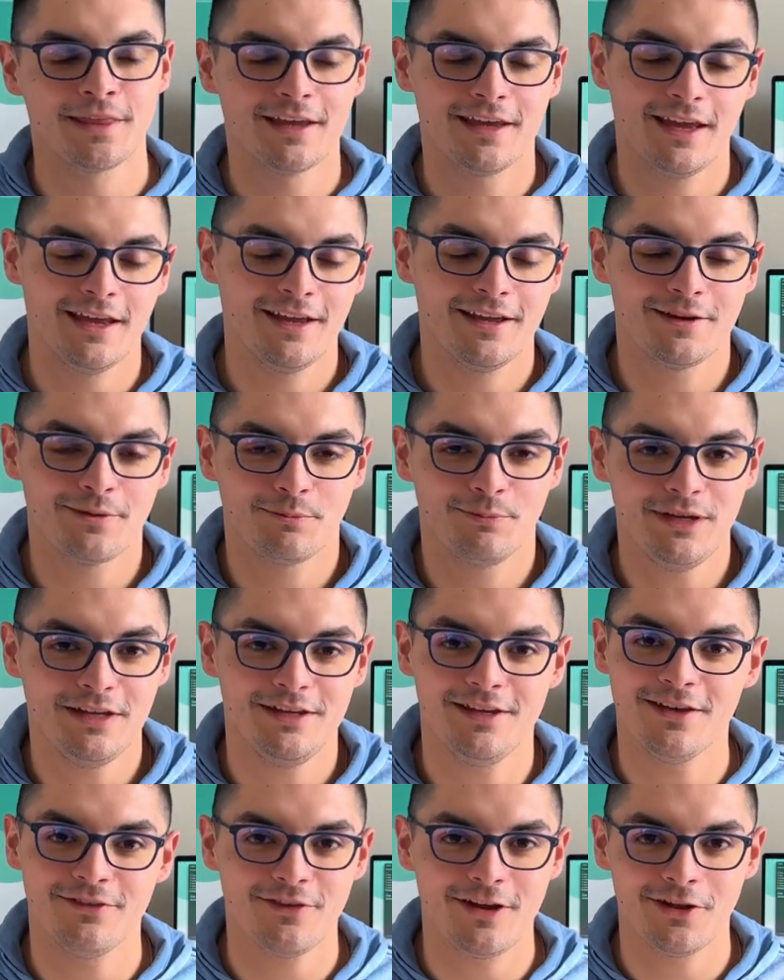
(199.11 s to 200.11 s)
And
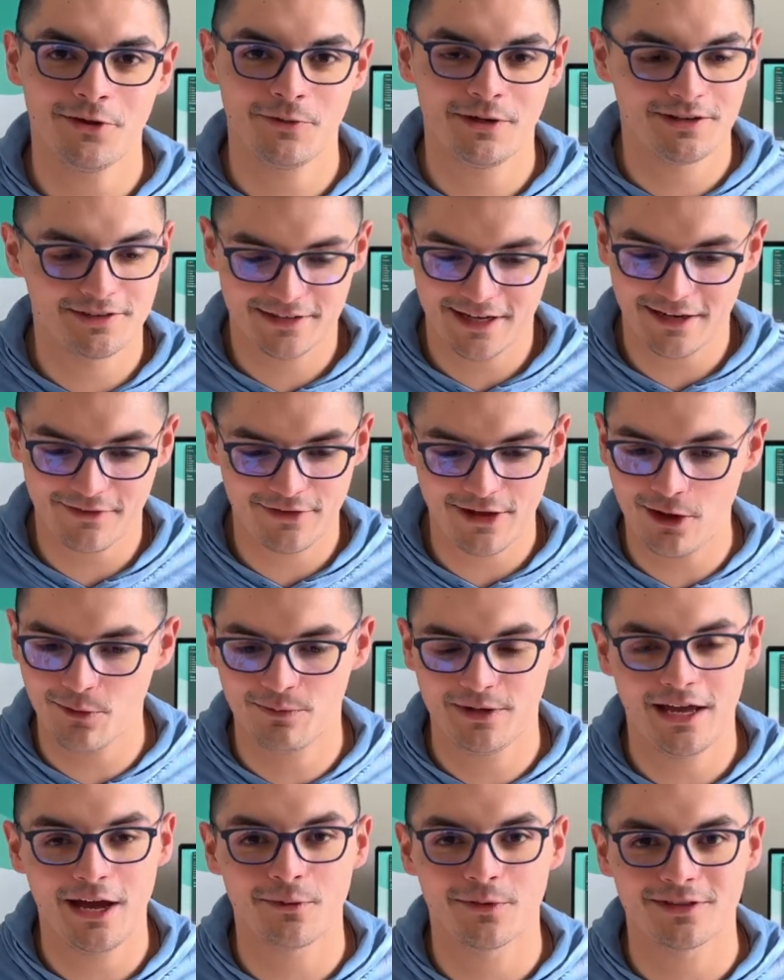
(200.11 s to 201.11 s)
PDF Element has kind of helped
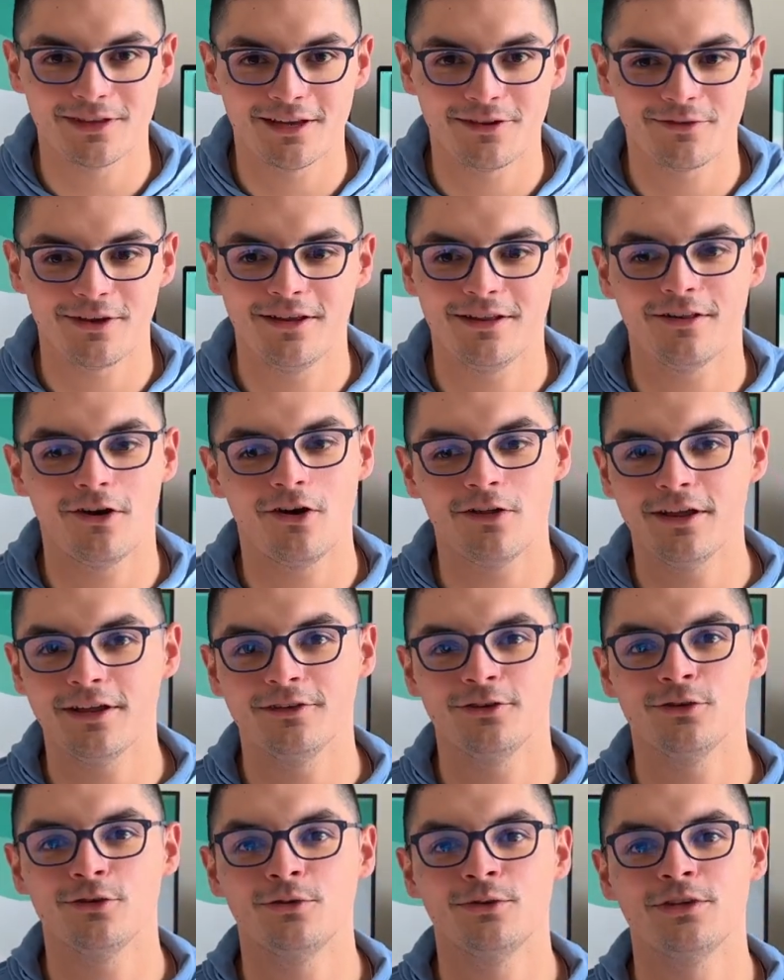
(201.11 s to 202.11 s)
me out with that, right? All I
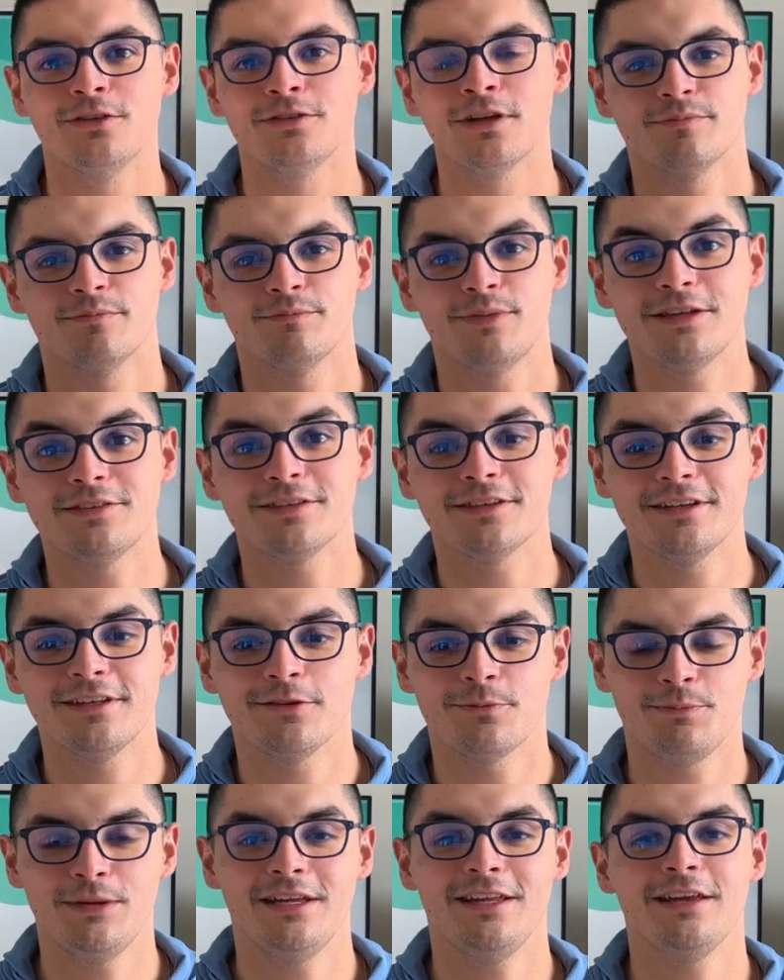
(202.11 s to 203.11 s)
do is basically
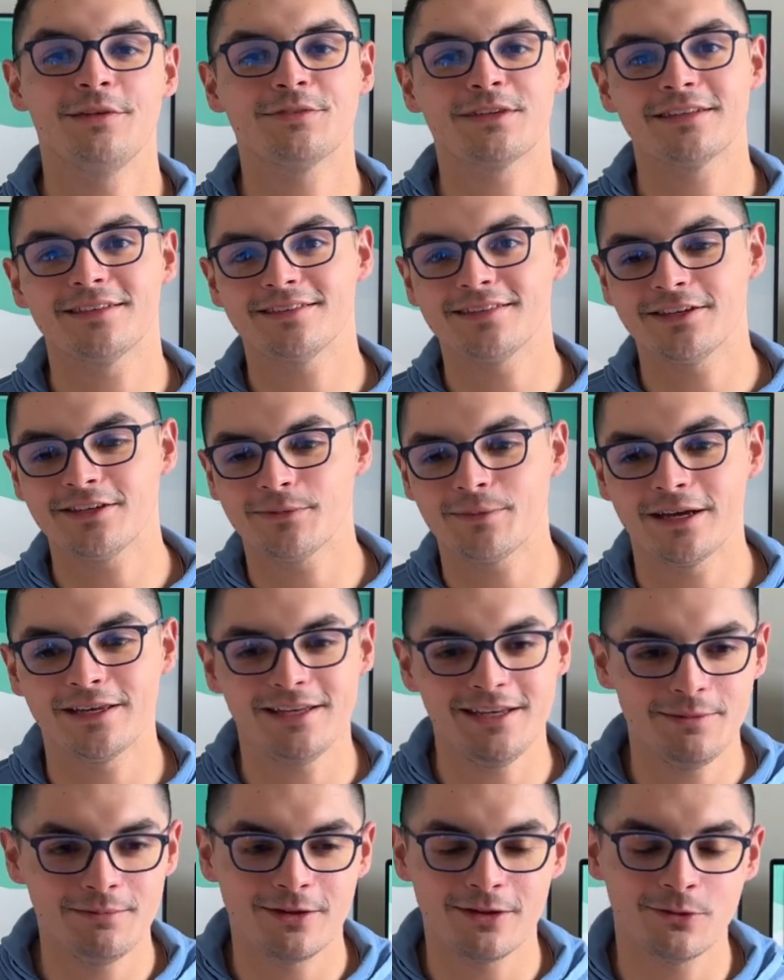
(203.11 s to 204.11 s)
the PDFs get sent to my
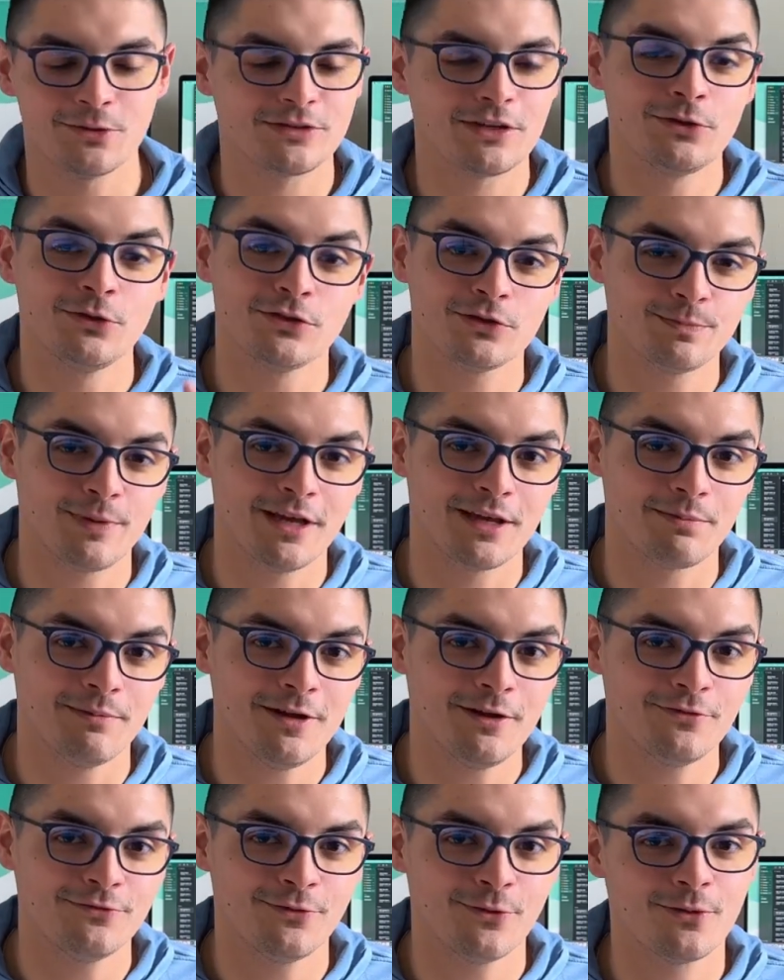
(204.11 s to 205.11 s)
email, which I use Spike
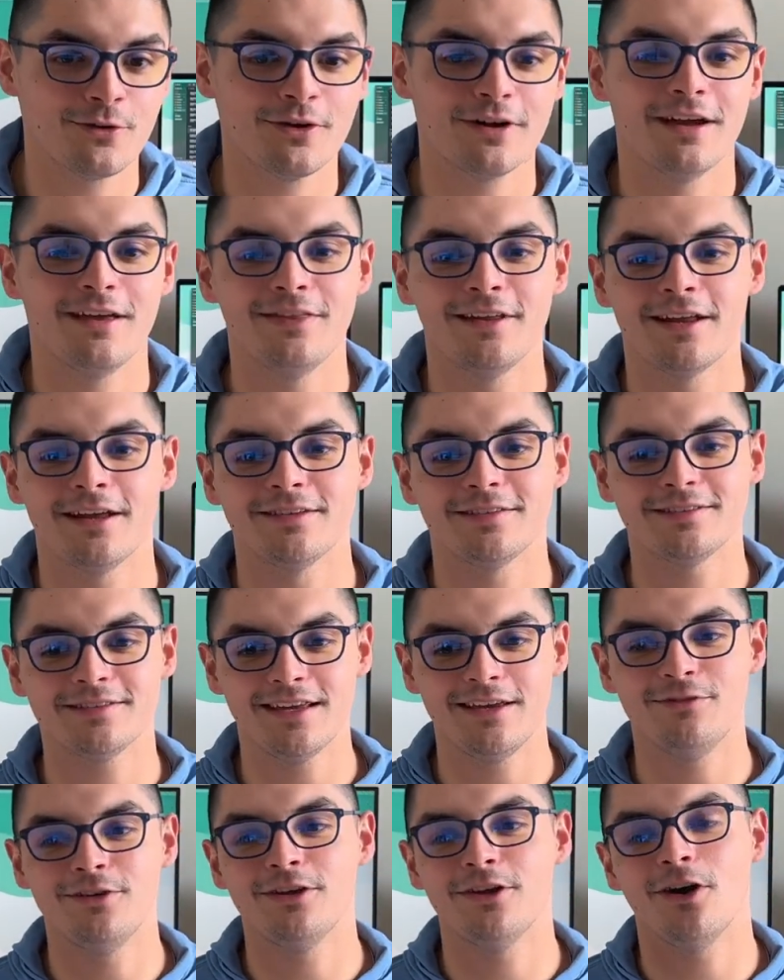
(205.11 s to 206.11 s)
Mail for, and then I
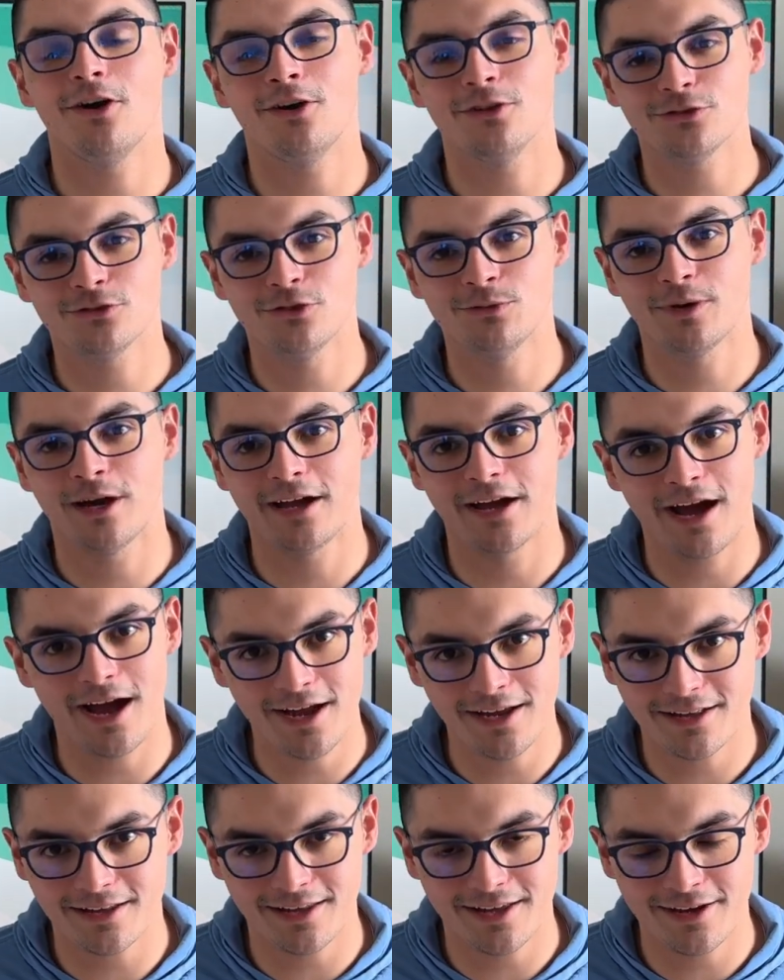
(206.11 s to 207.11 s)
save it onto my
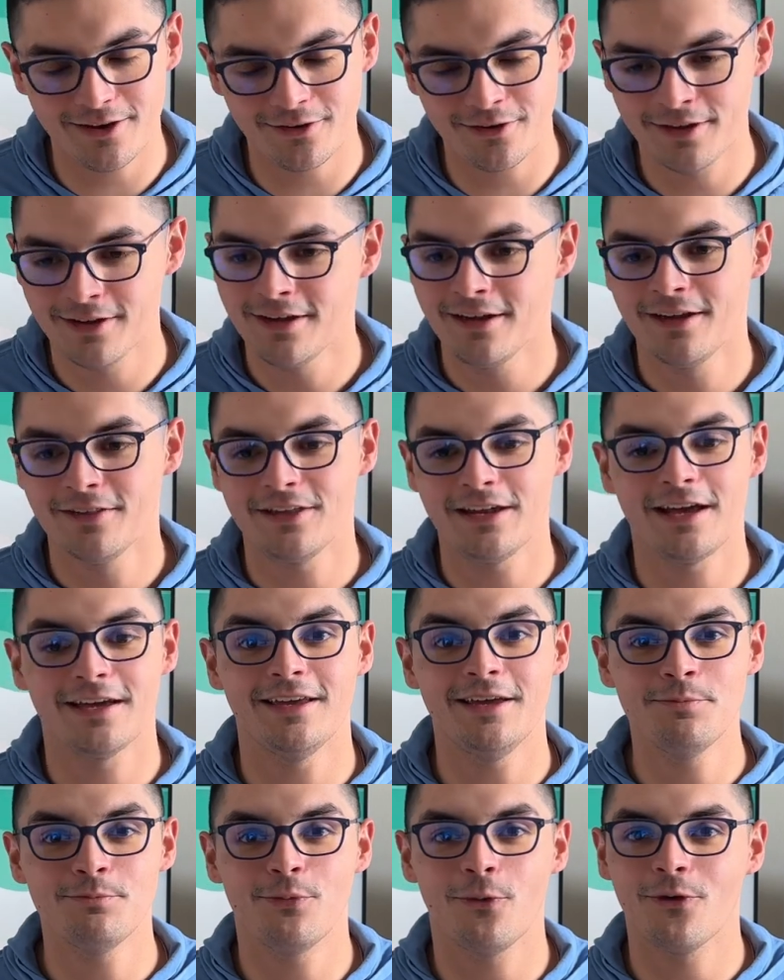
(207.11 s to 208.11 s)
iCloud. Then I
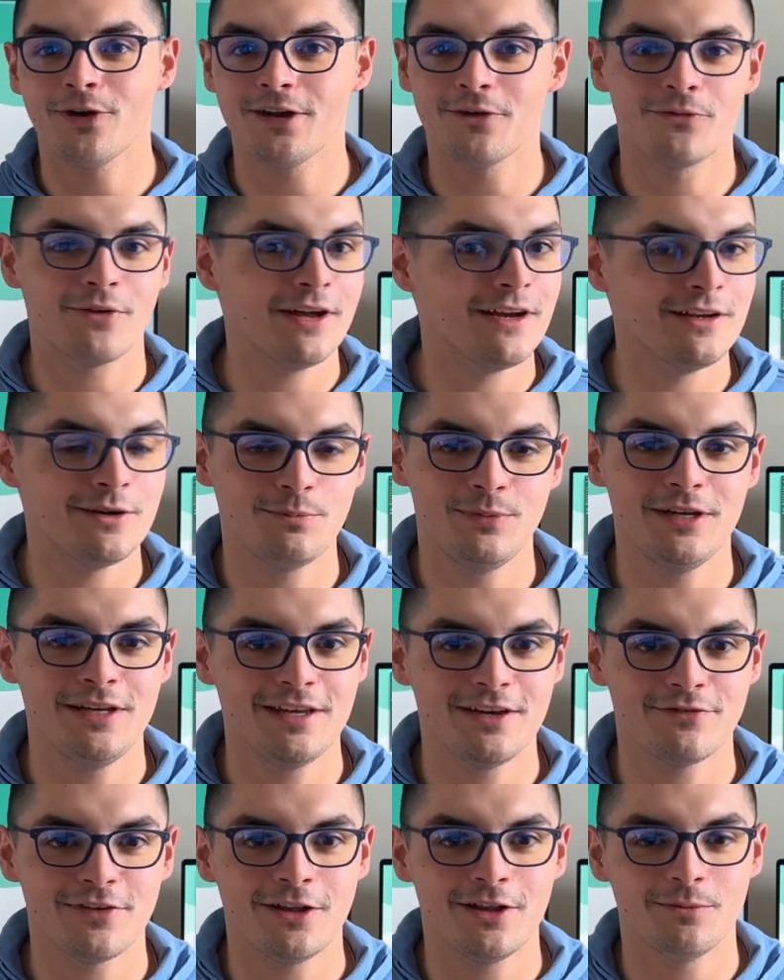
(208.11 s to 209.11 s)
import it right into
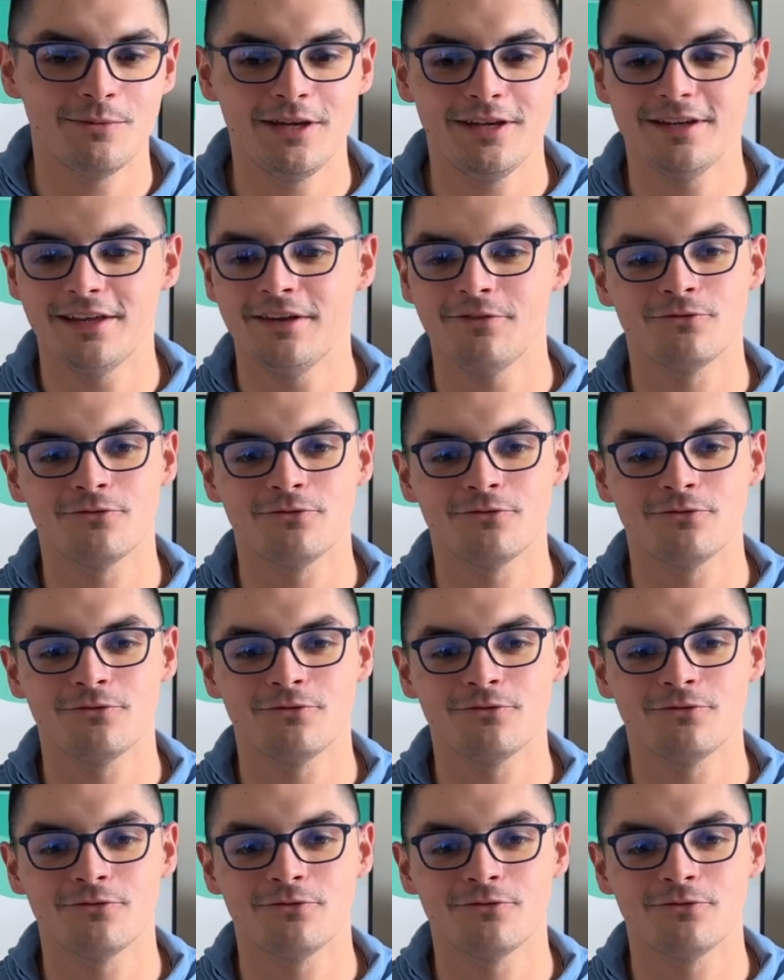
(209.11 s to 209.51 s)
PDF Element, and